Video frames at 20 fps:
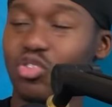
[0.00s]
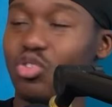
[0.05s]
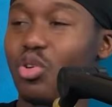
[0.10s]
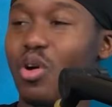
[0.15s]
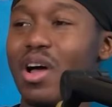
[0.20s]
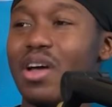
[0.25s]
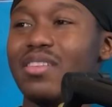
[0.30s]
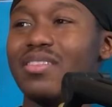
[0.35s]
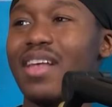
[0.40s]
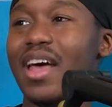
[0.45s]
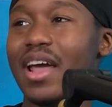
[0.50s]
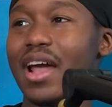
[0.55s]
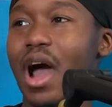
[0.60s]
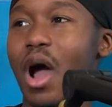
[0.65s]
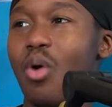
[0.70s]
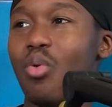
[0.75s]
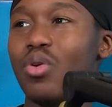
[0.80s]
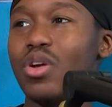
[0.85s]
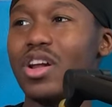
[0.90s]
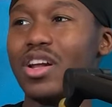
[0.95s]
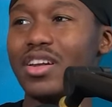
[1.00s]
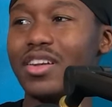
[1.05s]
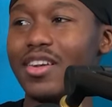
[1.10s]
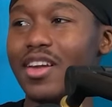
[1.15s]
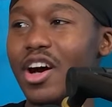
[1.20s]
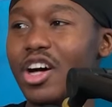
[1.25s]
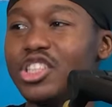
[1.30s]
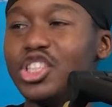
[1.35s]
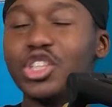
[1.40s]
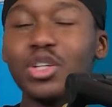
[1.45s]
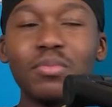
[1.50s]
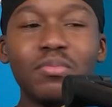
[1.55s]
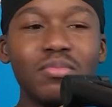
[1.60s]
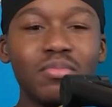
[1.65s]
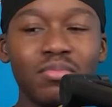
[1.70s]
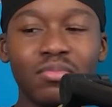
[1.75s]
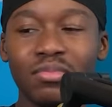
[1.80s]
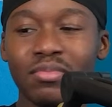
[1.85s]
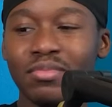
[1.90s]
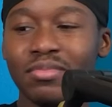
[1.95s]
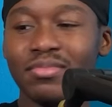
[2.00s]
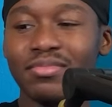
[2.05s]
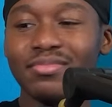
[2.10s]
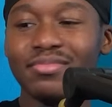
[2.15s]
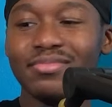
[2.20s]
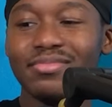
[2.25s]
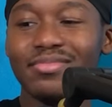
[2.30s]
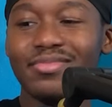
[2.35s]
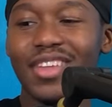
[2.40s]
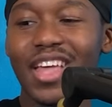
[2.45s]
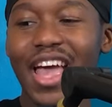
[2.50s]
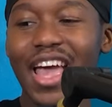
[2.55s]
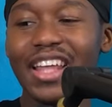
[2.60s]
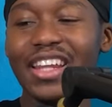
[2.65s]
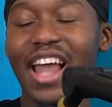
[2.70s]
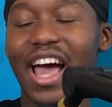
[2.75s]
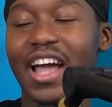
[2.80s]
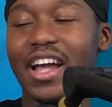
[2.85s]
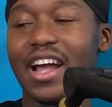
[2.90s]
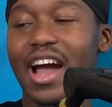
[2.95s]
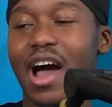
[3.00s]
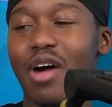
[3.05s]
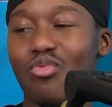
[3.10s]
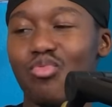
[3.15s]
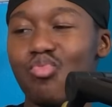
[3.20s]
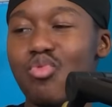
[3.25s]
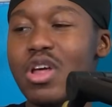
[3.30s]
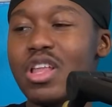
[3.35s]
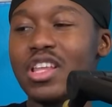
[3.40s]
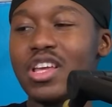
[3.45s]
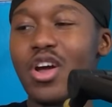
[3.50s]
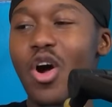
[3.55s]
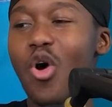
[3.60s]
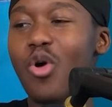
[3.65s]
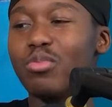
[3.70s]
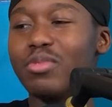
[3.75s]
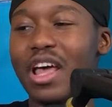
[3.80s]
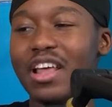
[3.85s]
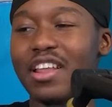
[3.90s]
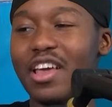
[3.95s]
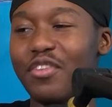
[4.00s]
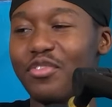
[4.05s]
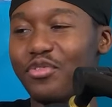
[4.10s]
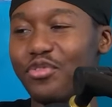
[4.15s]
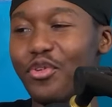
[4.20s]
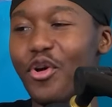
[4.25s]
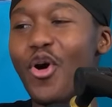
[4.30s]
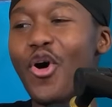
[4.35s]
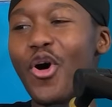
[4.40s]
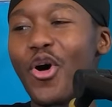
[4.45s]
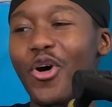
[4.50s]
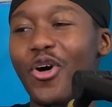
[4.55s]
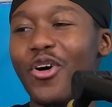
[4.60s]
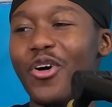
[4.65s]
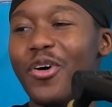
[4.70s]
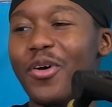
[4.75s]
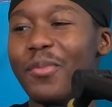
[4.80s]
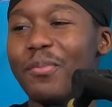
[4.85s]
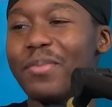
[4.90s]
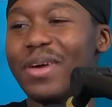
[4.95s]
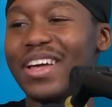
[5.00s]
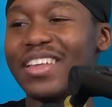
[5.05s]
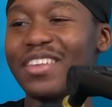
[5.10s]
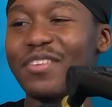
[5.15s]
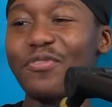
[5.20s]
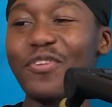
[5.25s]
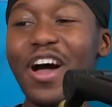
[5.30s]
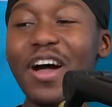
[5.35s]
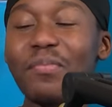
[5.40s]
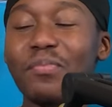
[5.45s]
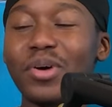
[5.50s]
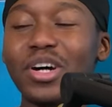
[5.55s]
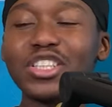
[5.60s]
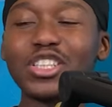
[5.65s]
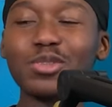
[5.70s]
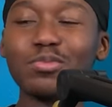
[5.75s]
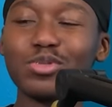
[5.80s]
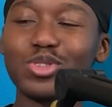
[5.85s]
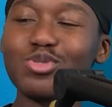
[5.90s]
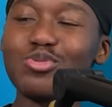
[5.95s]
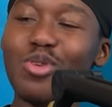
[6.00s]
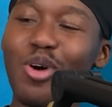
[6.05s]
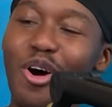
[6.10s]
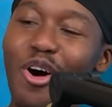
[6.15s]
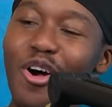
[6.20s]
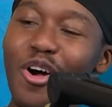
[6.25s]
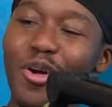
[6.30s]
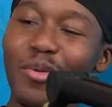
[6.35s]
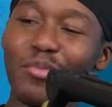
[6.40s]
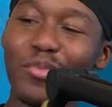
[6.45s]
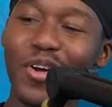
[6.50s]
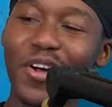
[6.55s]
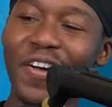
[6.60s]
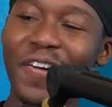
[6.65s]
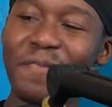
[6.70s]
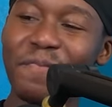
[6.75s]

So I was like, I want to nudge them, and like I really hope that they fall because if I push them too hard, bro,